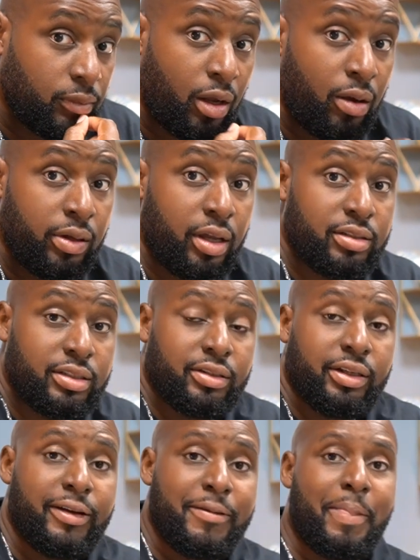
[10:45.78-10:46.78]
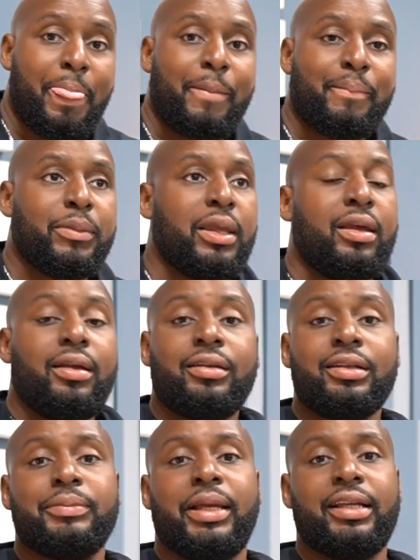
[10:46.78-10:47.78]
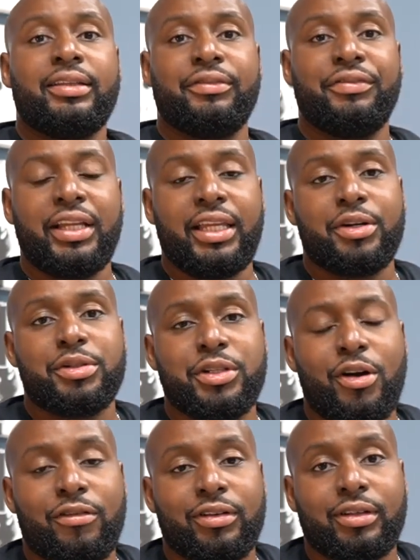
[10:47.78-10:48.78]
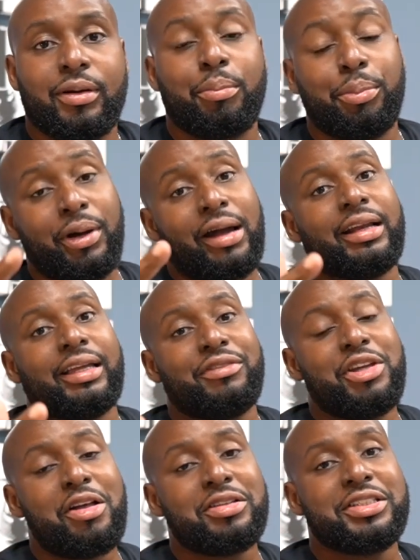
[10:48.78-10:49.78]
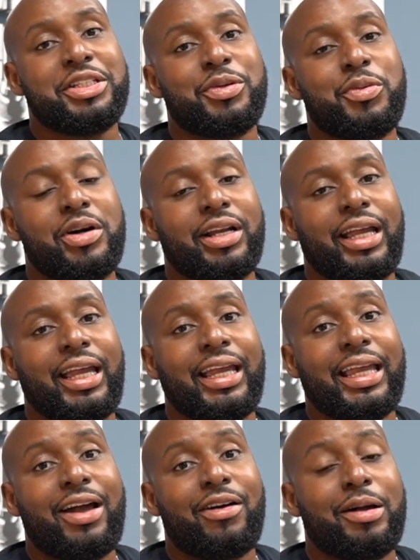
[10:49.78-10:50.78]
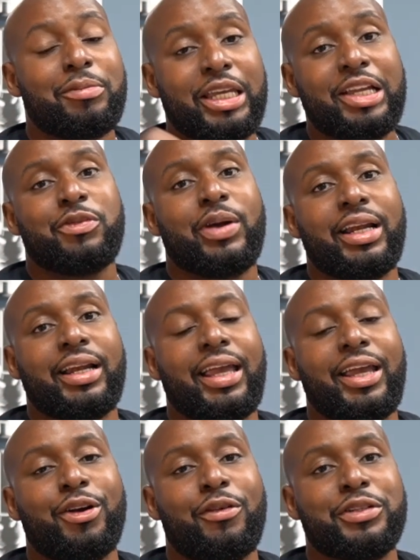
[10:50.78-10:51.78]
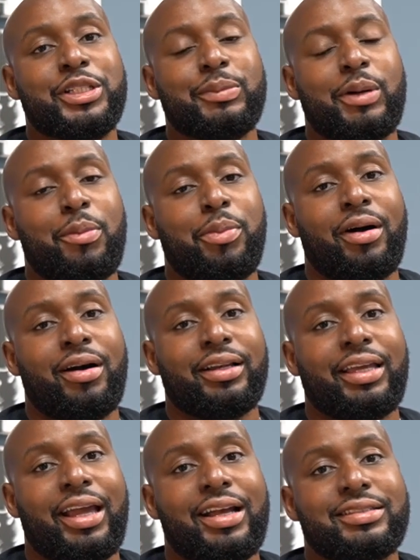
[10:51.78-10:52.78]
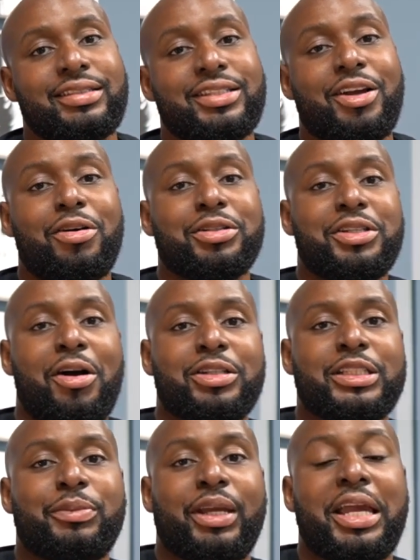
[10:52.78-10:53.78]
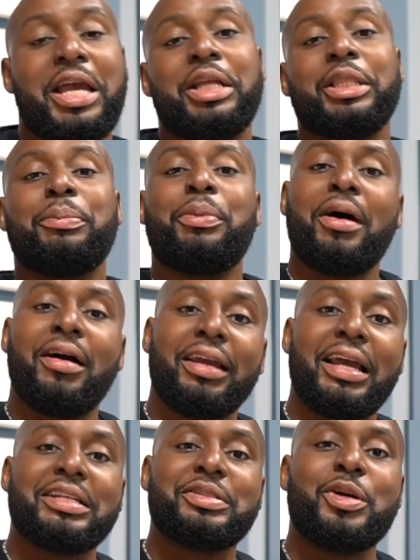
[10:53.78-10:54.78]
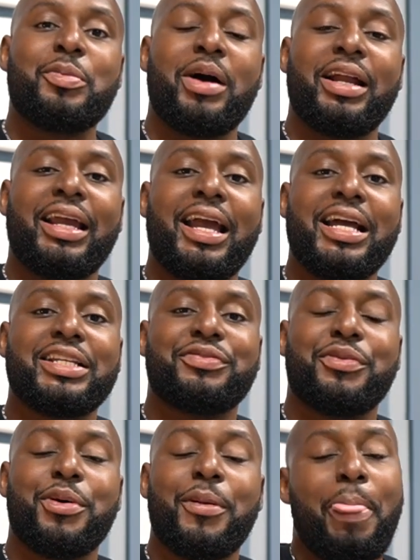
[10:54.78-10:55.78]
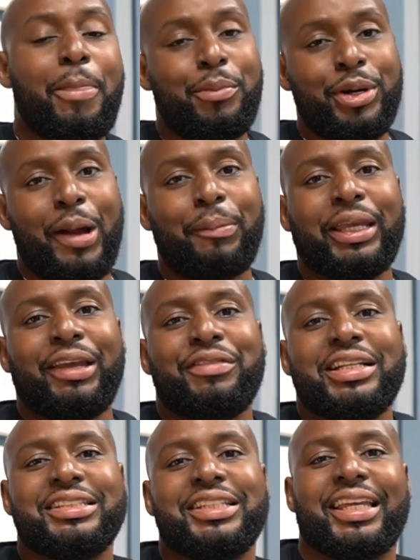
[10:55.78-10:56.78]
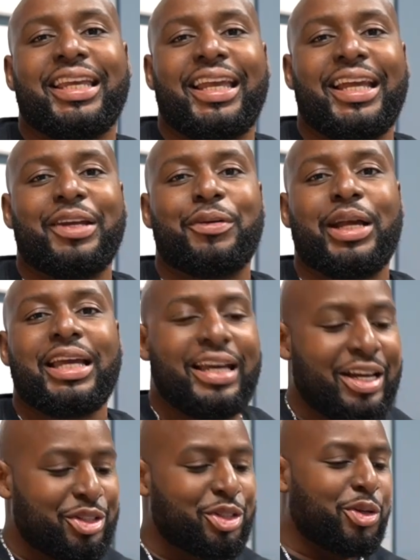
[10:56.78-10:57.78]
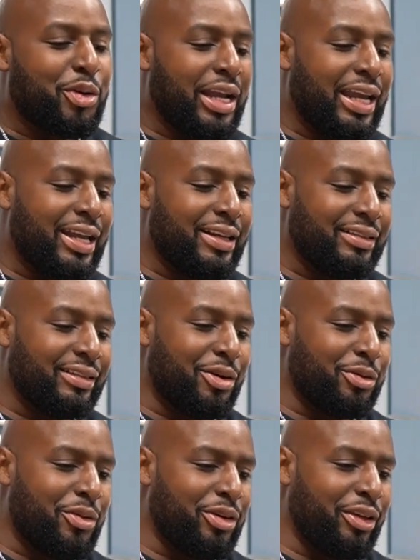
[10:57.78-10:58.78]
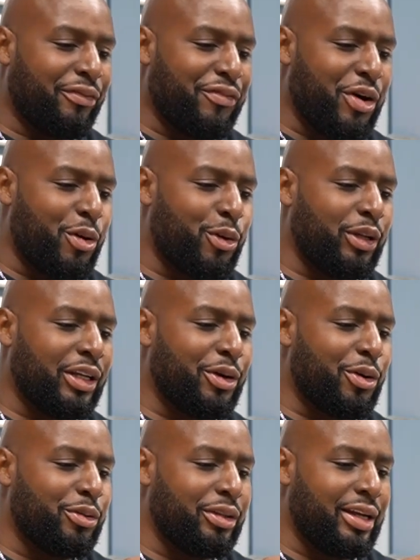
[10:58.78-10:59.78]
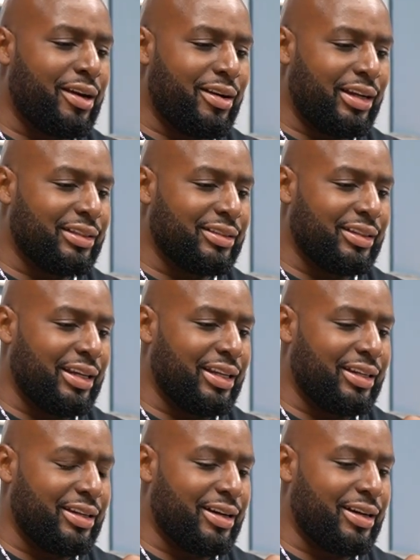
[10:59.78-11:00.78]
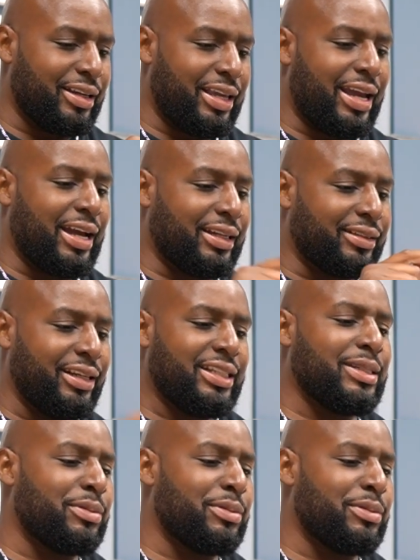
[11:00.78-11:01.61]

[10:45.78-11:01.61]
Oh, y'all still here? Look, man, the video is over. But if y'all still want to hang out, I'm getting ready to head over to my podcast. It's called Talk to Me, the podcast nobody asked for, but I'm giving it to you anyway. So go ahead and go on your phone and go in there and, and uh, yeah, click